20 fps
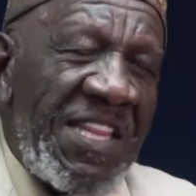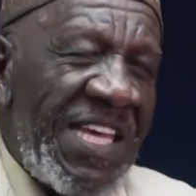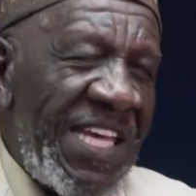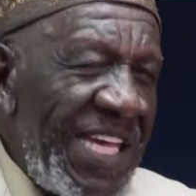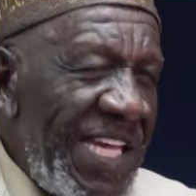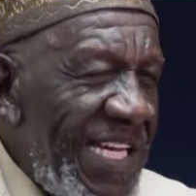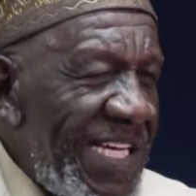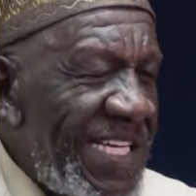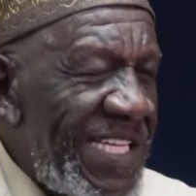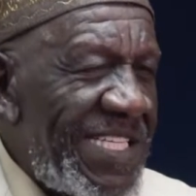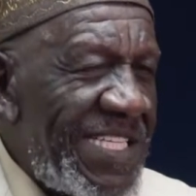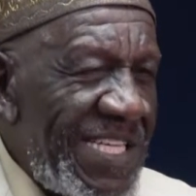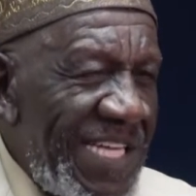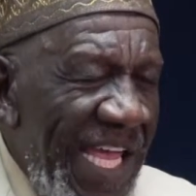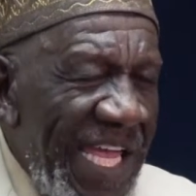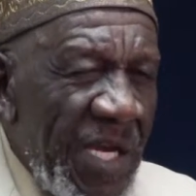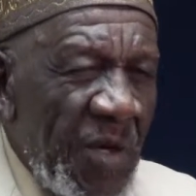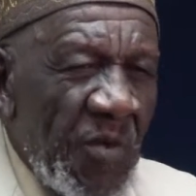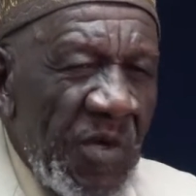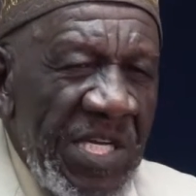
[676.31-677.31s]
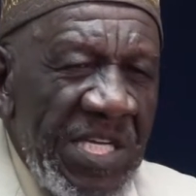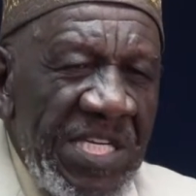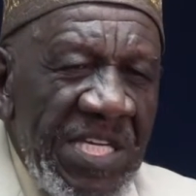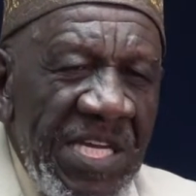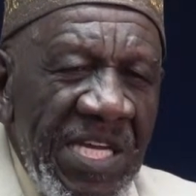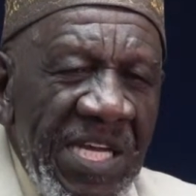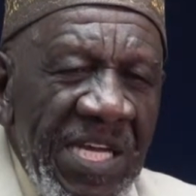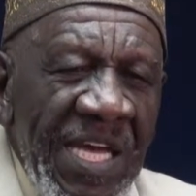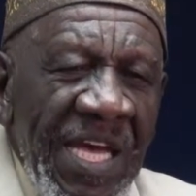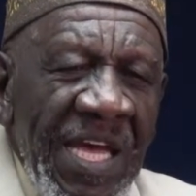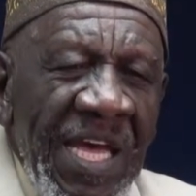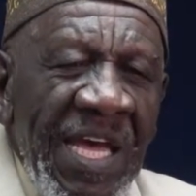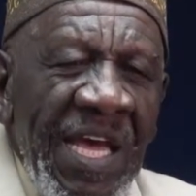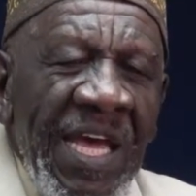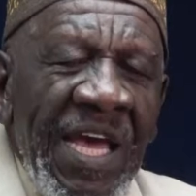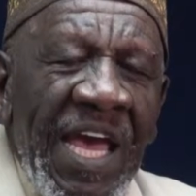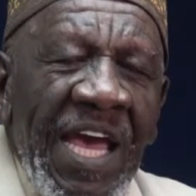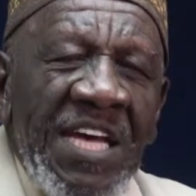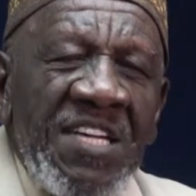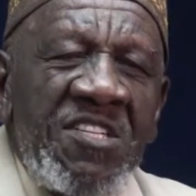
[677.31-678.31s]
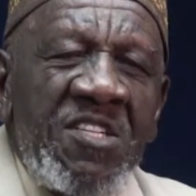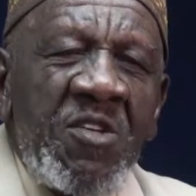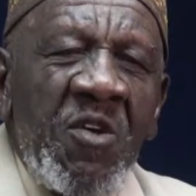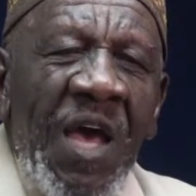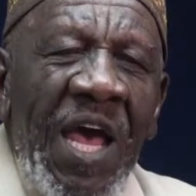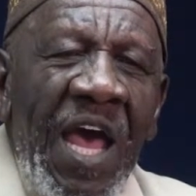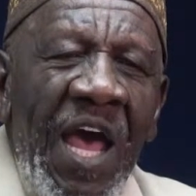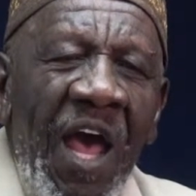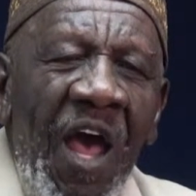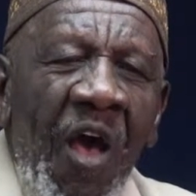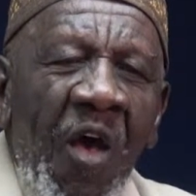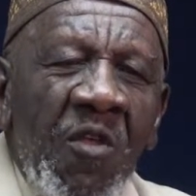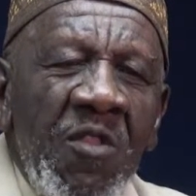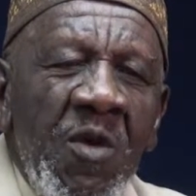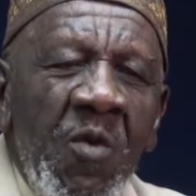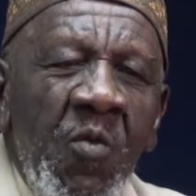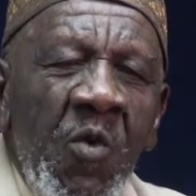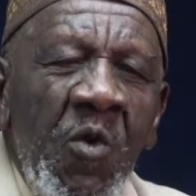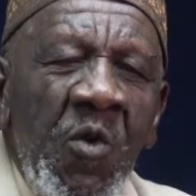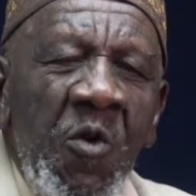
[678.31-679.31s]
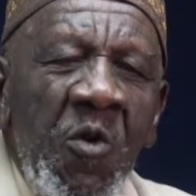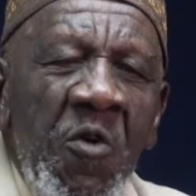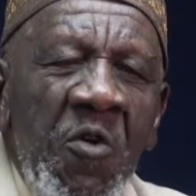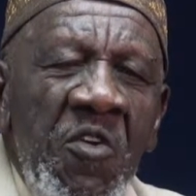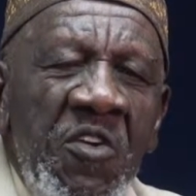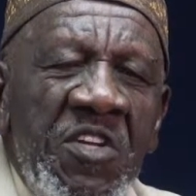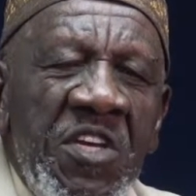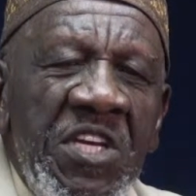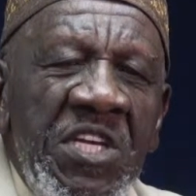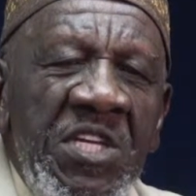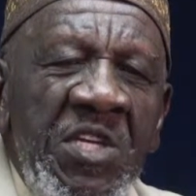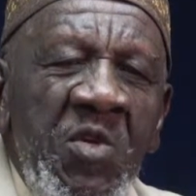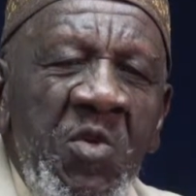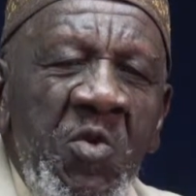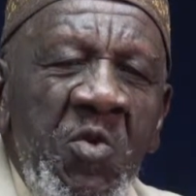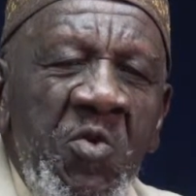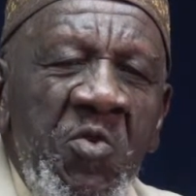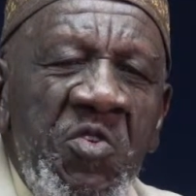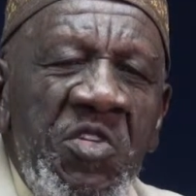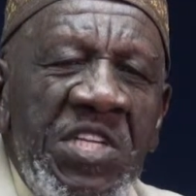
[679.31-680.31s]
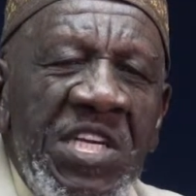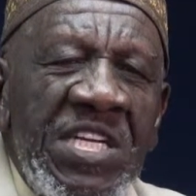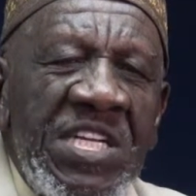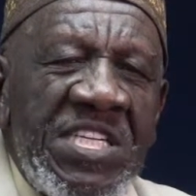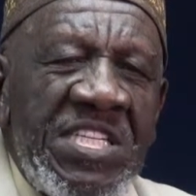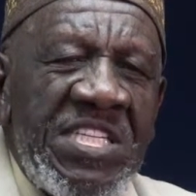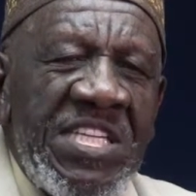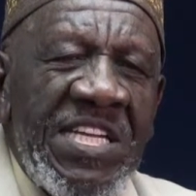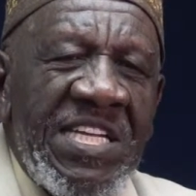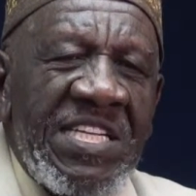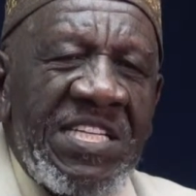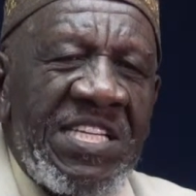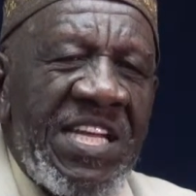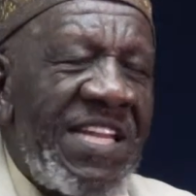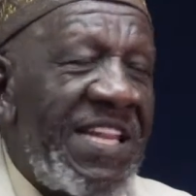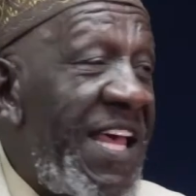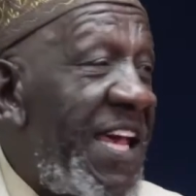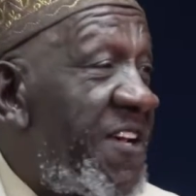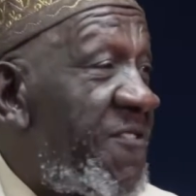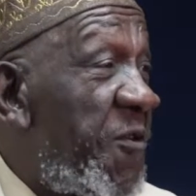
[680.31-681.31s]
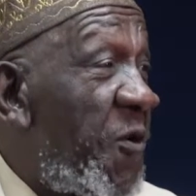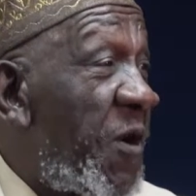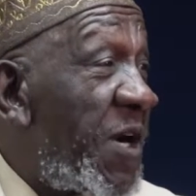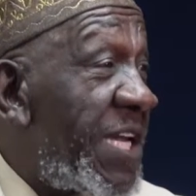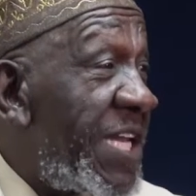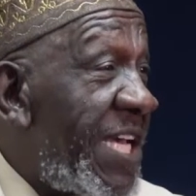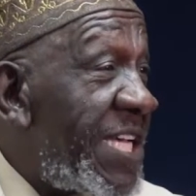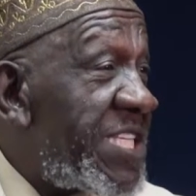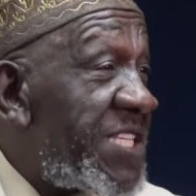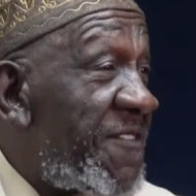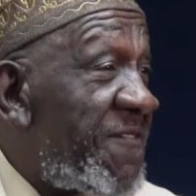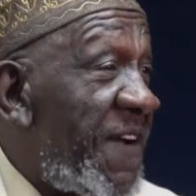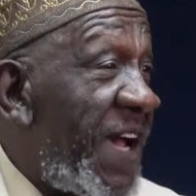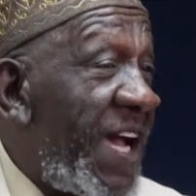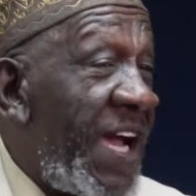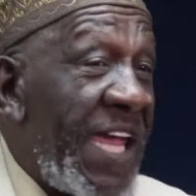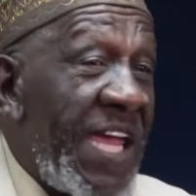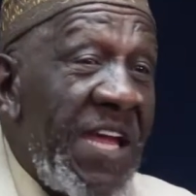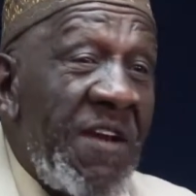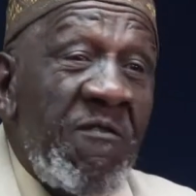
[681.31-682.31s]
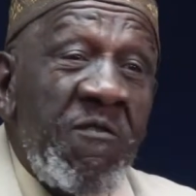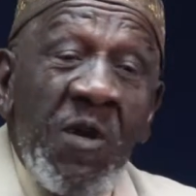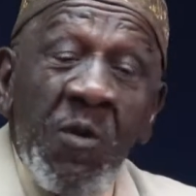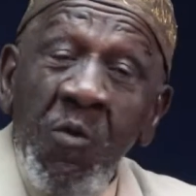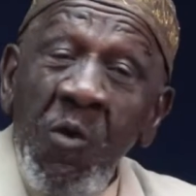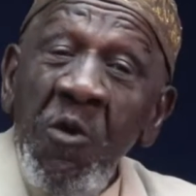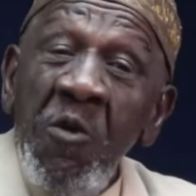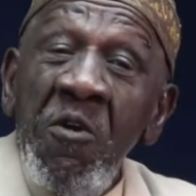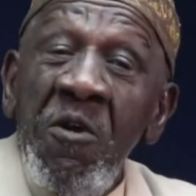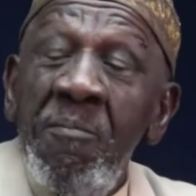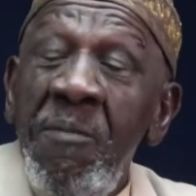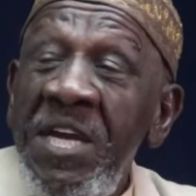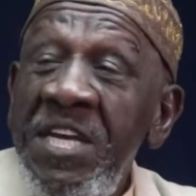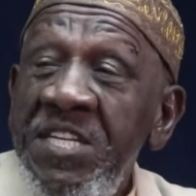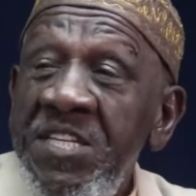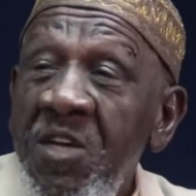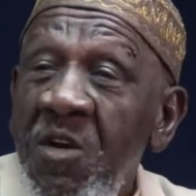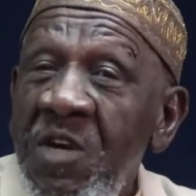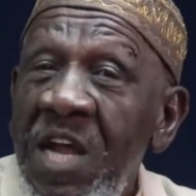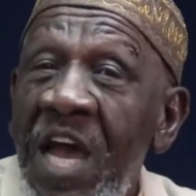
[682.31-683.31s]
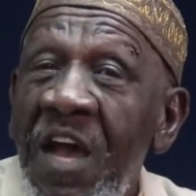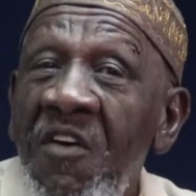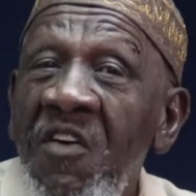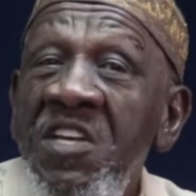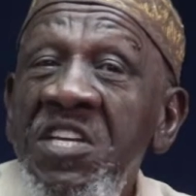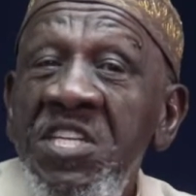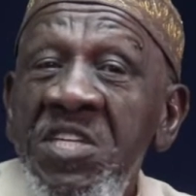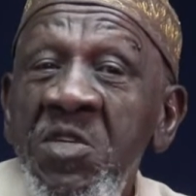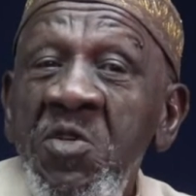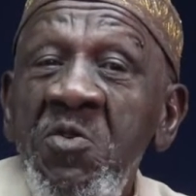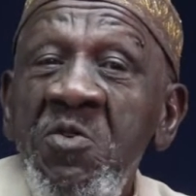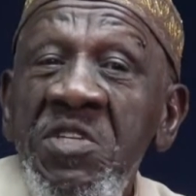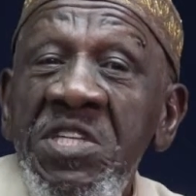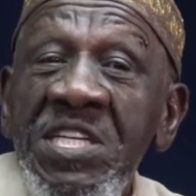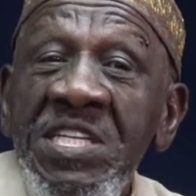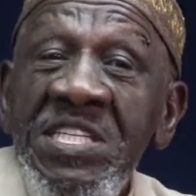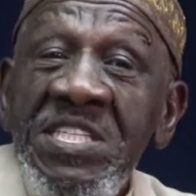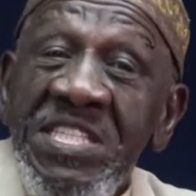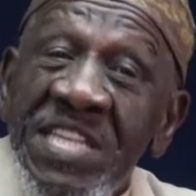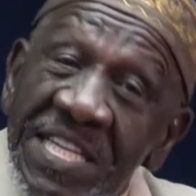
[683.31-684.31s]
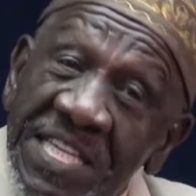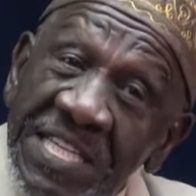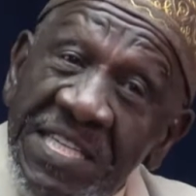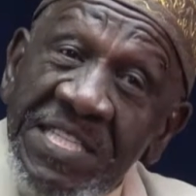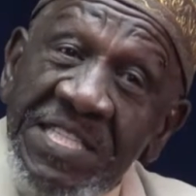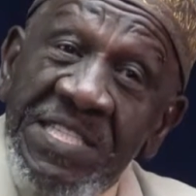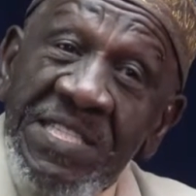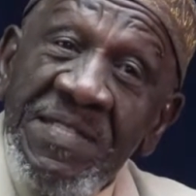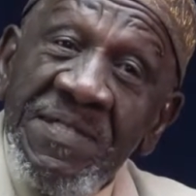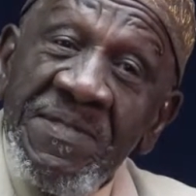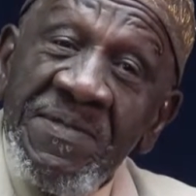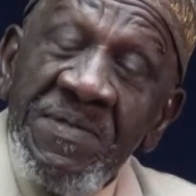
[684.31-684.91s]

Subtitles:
English language as to how the words are used in a sentence, and therefore classify every word based on how it's used in a sentence.